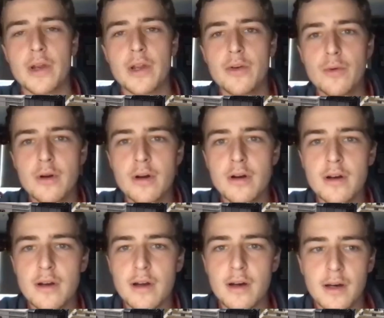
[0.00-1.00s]
you
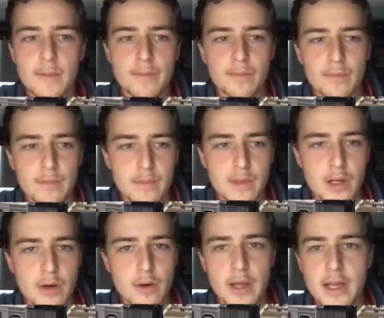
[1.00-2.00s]
were,
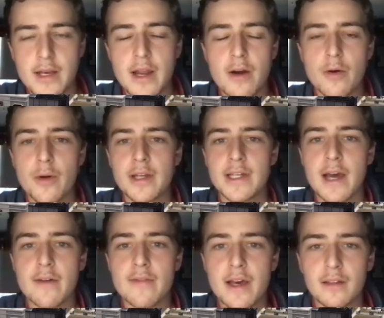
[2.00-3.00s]
again, narrowing
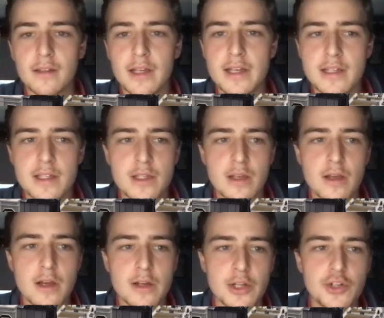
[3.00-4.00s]
down that list,
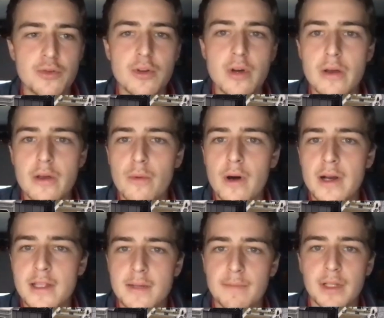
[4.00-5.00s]
did you know you
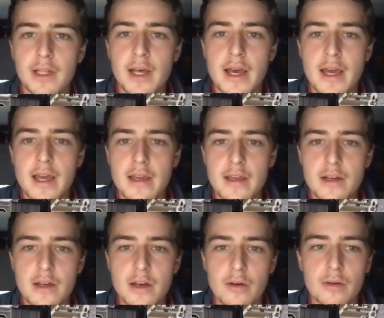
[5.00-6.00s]
wanted to play,
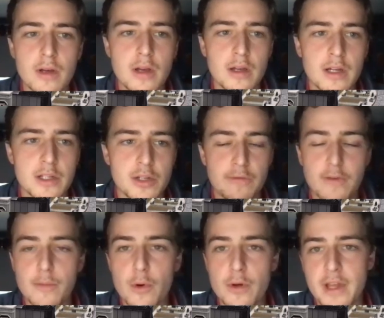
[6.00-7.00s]
because you're from
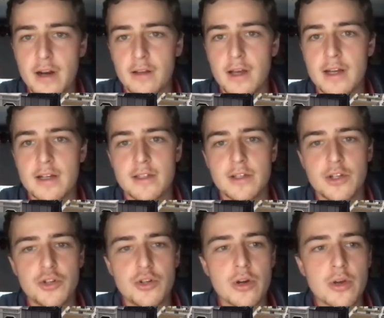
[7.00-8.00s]
North Carolina, so did
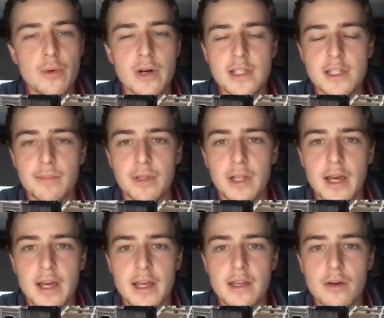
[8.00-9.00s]
you know you wanted to
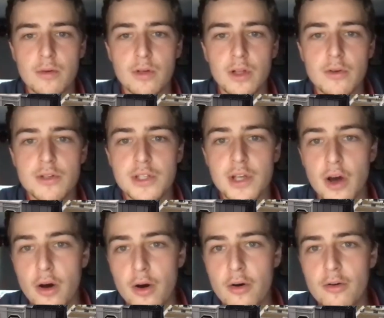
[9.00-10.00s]
play, close to
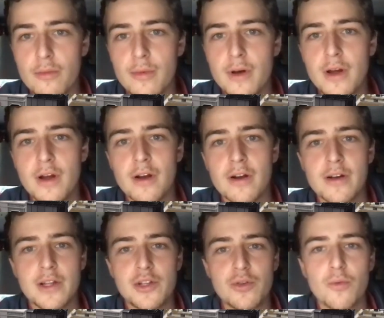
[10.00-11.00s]
home, or
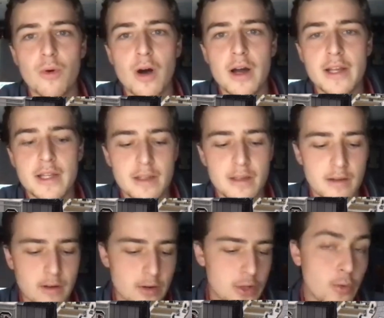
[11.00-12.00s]
you wanted
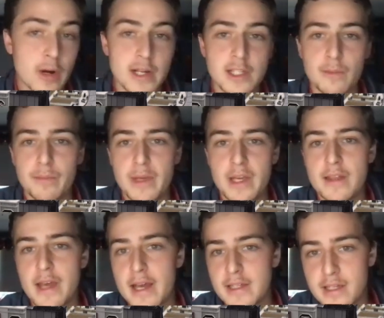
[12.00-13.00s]
to be in
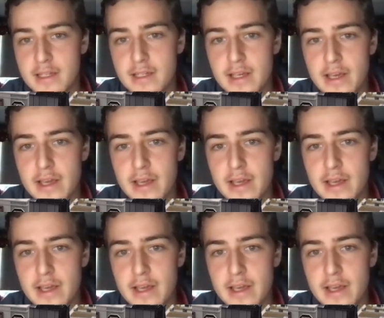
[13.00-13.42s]
the SEC,